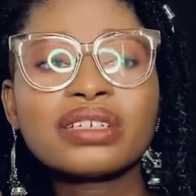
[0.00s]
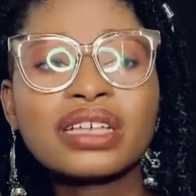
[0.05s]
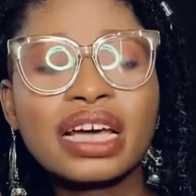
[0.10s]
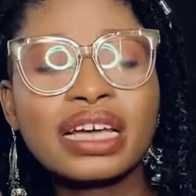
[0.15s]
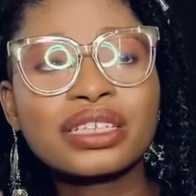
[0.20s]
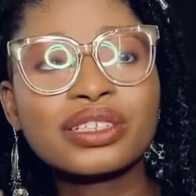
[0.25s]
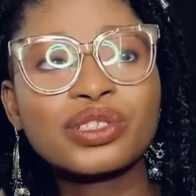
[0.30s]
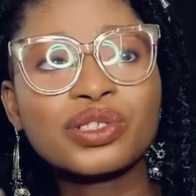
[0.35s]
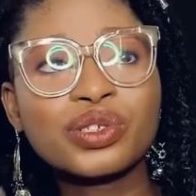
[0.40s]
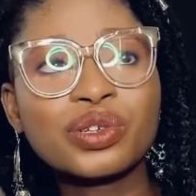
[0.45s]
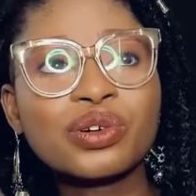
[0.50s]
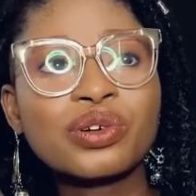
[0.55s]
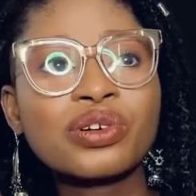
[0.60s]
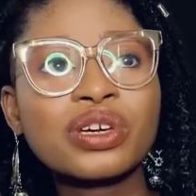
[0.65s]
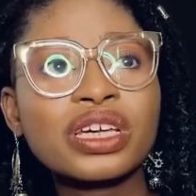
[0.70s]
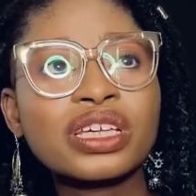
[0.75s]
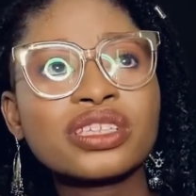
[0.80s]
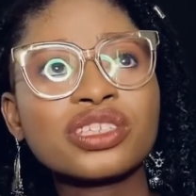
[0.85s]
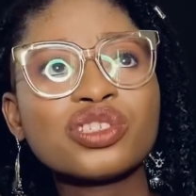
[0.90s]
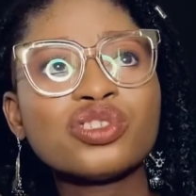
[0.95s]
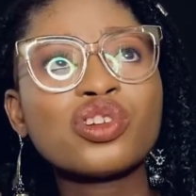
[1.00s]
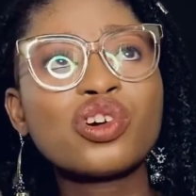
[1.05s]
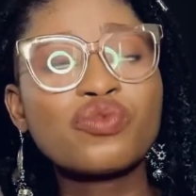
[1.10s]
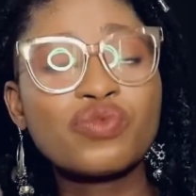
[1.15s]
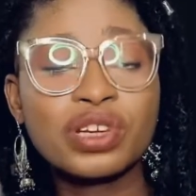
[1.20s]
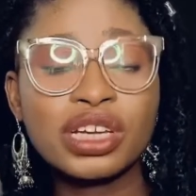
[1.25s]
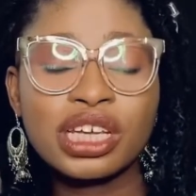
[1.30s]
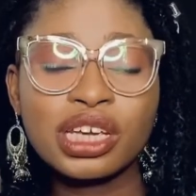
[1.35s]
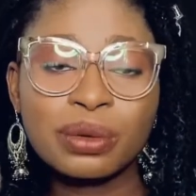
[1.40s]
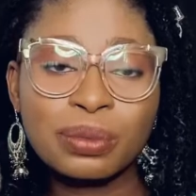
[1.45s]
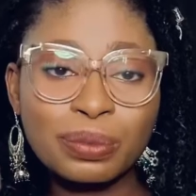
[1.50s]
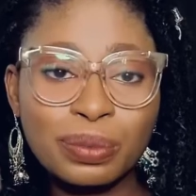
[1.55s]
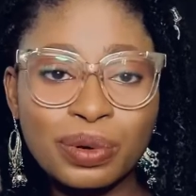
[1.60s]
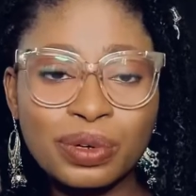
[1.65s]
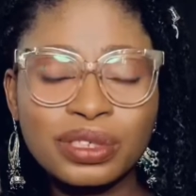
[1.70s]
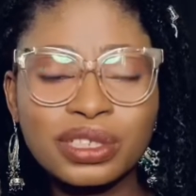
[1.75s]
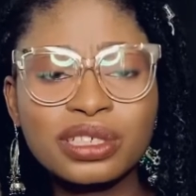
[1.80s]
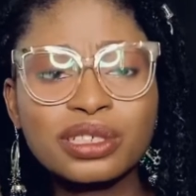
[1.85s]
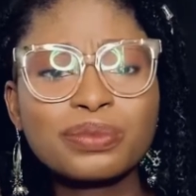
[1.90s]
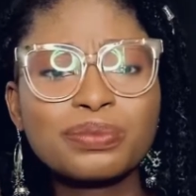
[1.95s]
as though it's not really
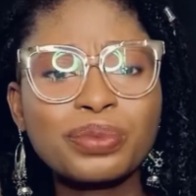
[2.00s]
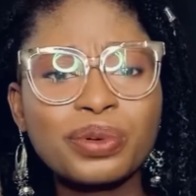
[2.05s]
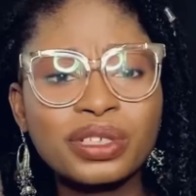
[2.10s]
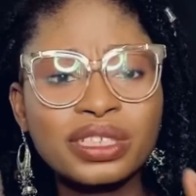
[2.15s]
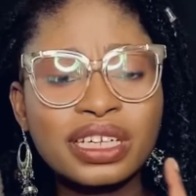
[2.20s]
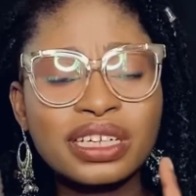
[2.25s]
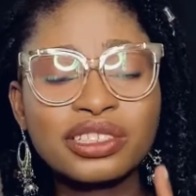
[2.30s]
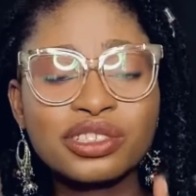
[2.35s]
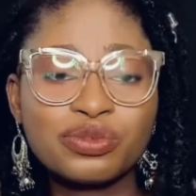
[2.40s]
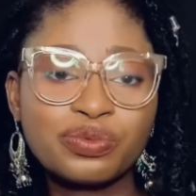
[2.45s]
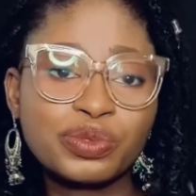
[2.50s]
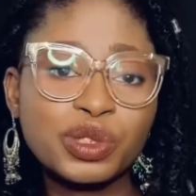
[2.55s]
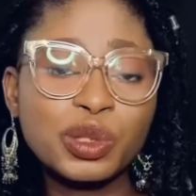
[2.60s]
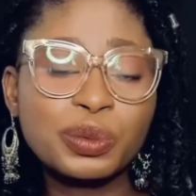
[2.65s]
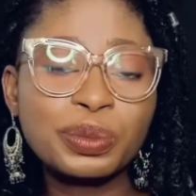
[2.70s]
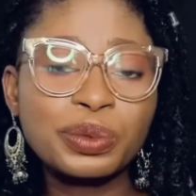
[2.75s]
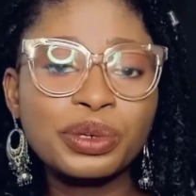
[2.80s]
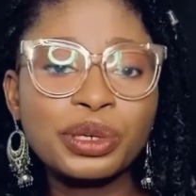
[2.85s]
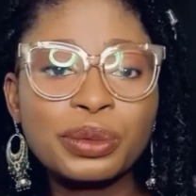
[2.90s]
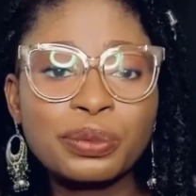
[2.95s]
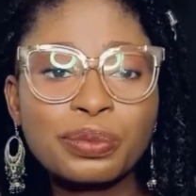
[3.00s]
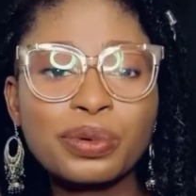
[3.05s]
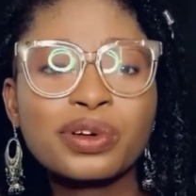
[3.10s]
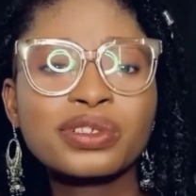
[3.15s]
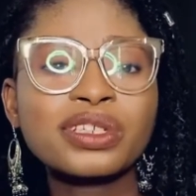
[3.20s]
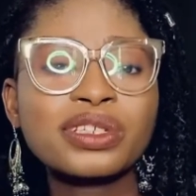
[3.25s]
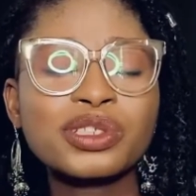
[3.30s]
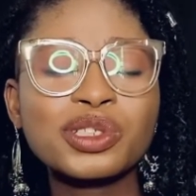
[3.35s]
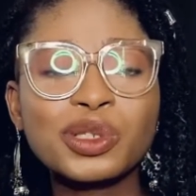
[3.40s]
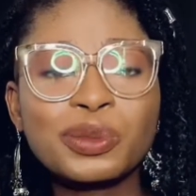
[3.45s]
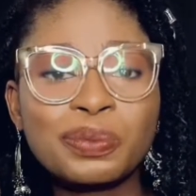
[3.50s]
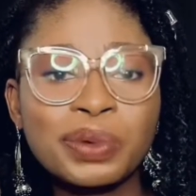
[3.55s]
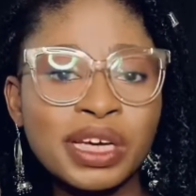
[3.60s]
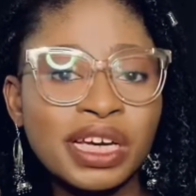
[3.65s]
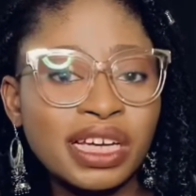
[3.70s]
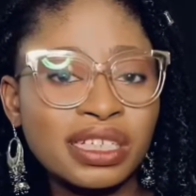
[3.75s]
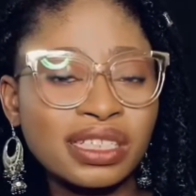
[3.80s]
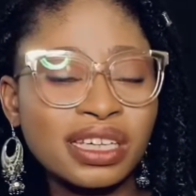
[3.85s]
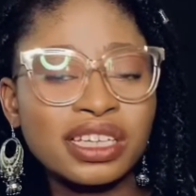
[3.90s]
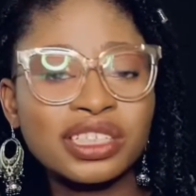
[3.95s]
important, but it's super important to pay
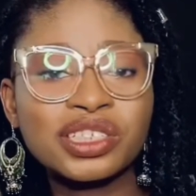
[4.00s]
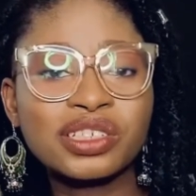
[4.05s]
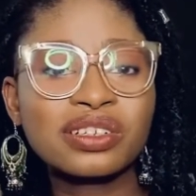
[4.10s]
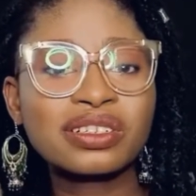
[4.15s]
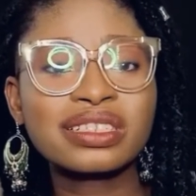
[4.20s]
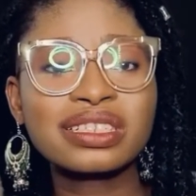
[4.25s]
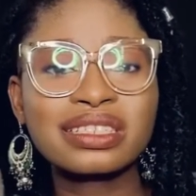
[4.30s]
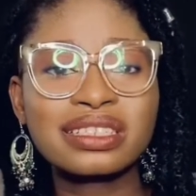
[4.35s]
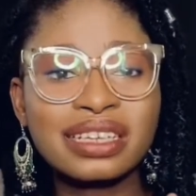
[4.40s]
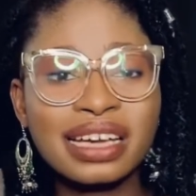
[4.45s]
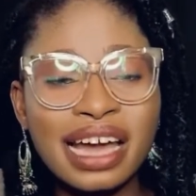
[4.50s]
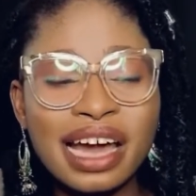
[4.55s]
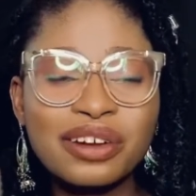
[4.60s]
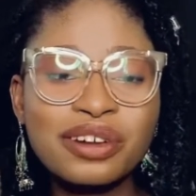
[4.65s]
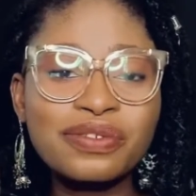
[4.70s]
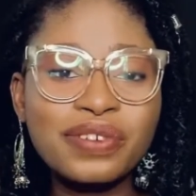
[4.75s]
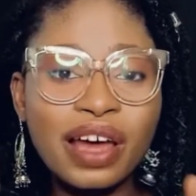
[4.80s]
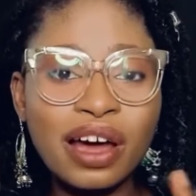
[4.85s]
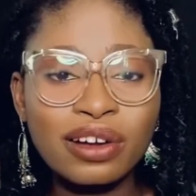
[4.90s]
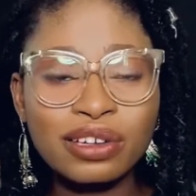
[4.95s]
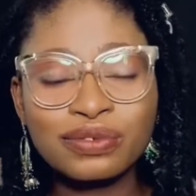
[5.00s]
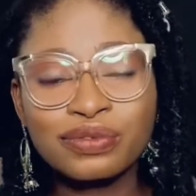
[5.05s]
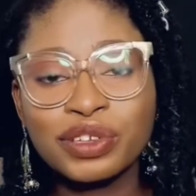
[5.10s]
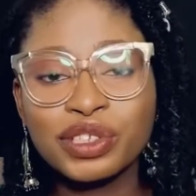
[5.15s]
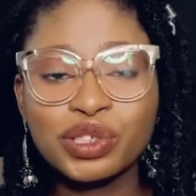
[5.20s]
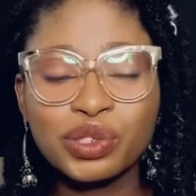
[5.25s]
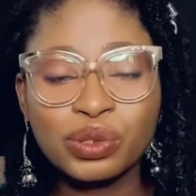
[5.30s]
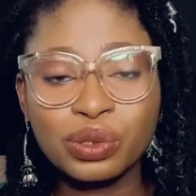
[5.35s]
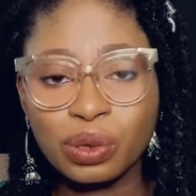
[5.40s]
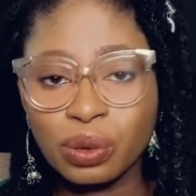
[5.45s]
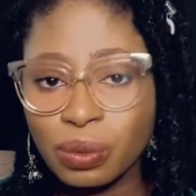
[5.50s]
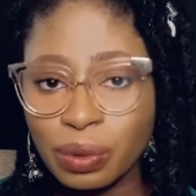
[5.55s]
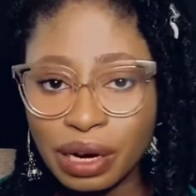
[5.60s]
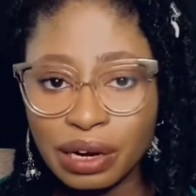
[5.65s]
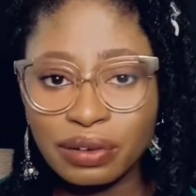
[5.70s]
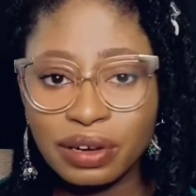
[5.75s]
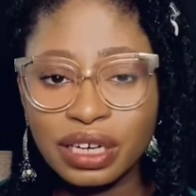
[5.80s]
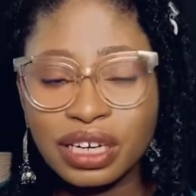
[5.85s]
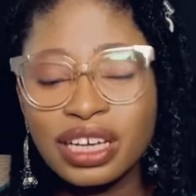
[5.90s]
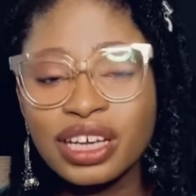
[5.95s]
attention to the kind of outfit you're
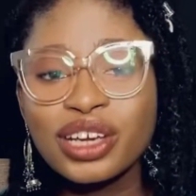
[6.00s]
wearing.